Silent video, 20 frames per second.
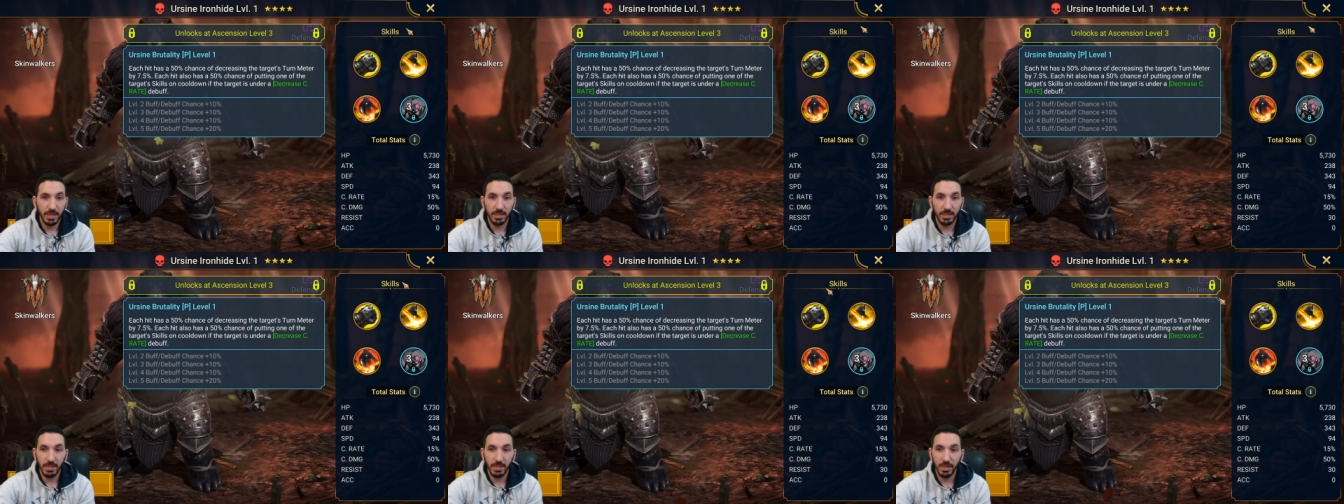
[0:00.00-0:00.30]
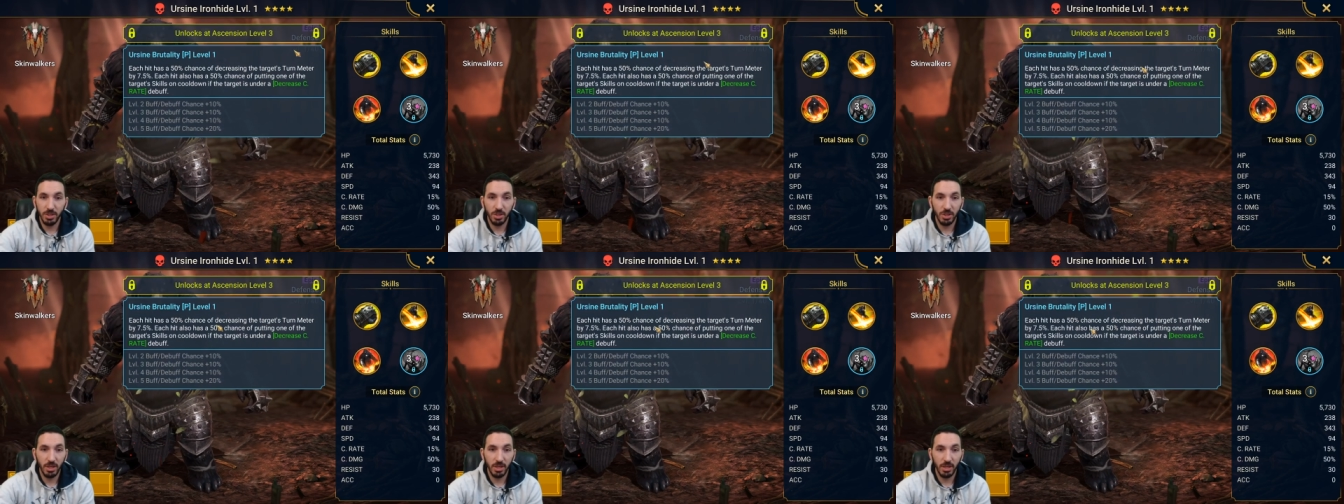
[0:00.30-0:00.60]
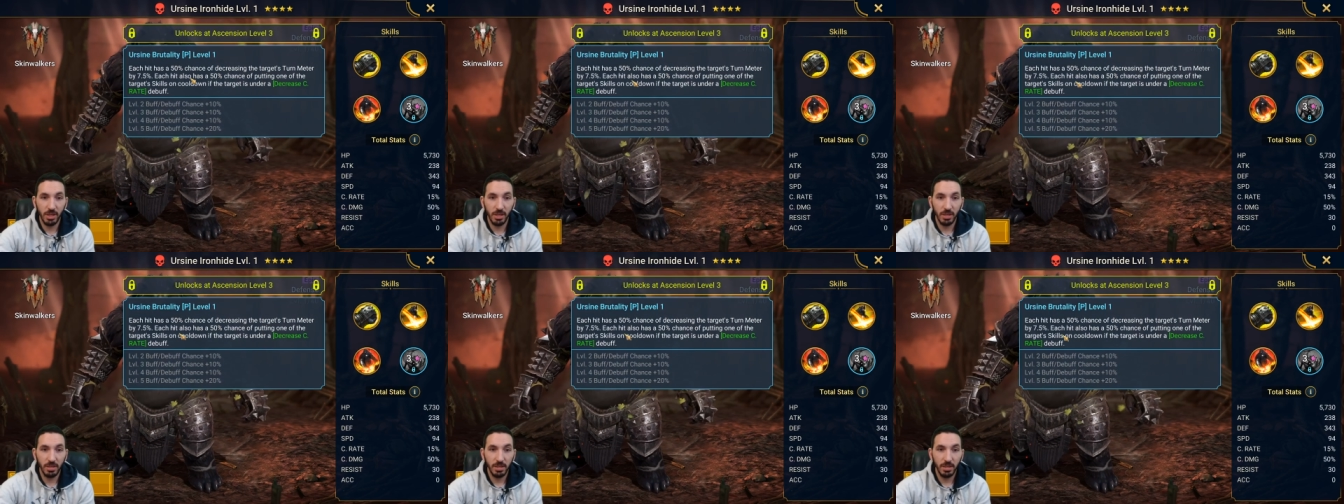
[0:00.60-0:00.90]

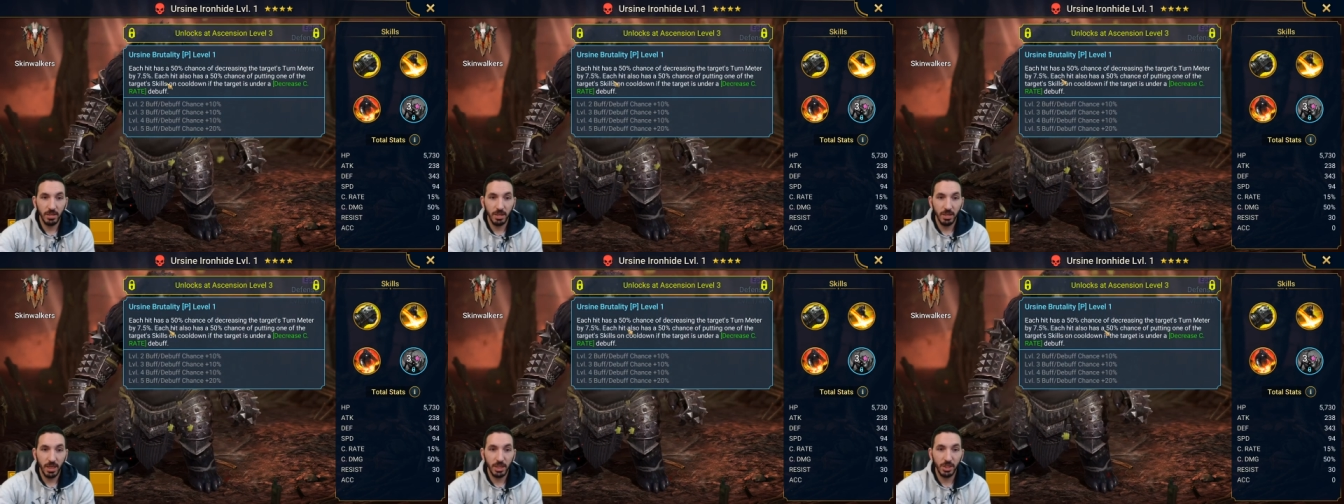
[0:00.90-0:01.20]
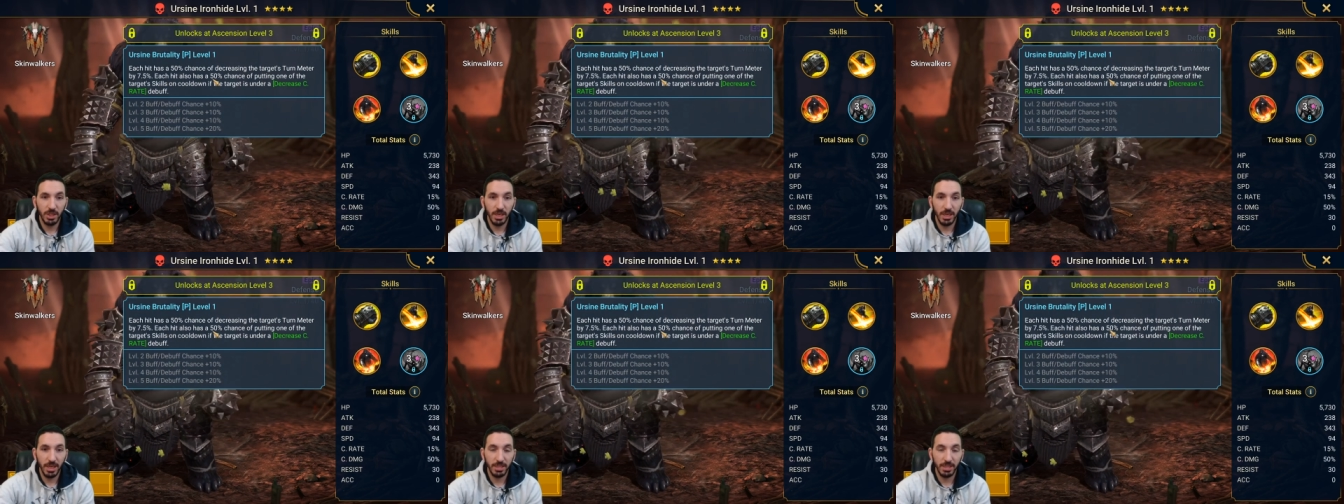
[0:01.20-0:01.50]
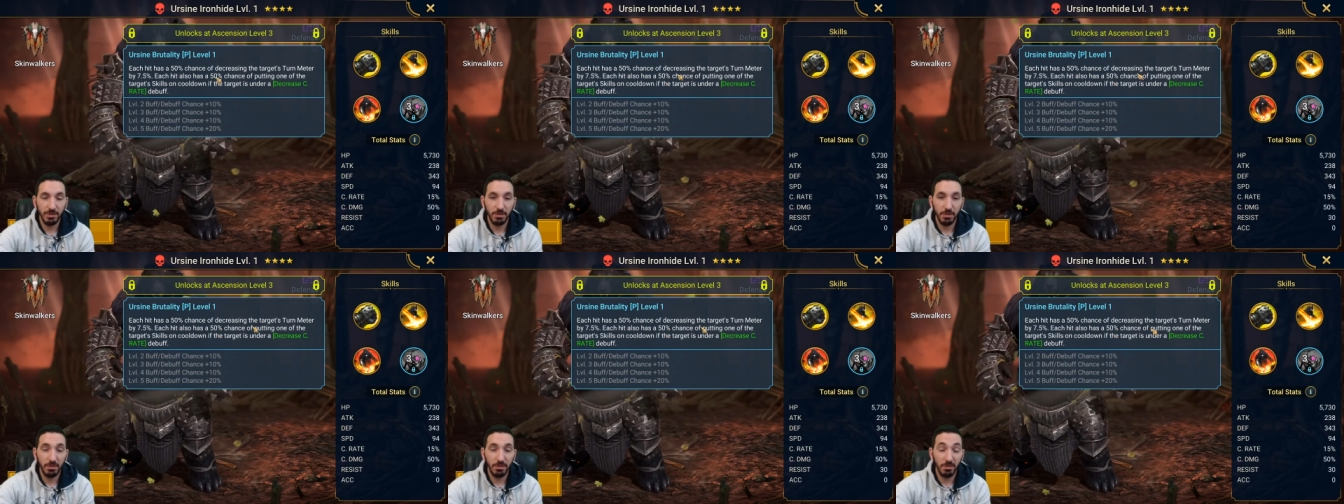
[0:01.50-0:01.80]
Ascension, each hit
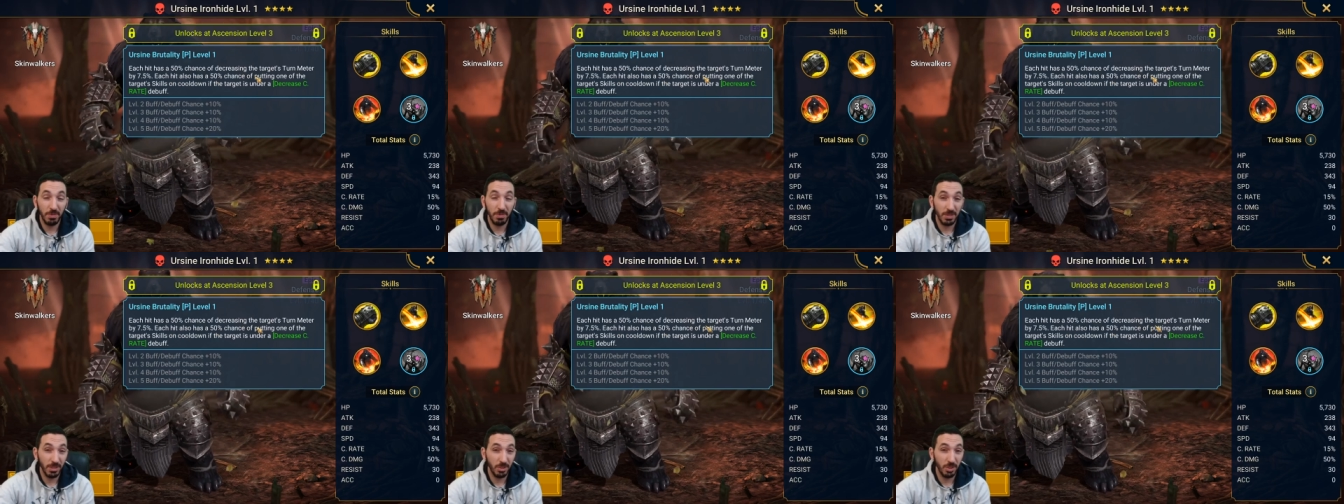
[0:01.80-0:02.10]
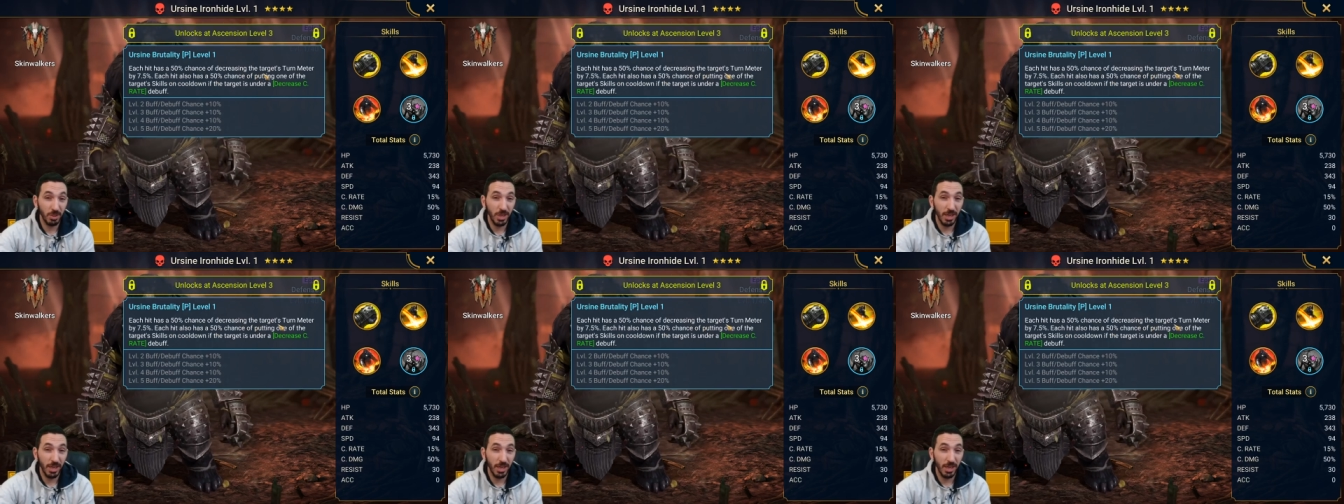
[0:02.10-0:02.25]
has a 50%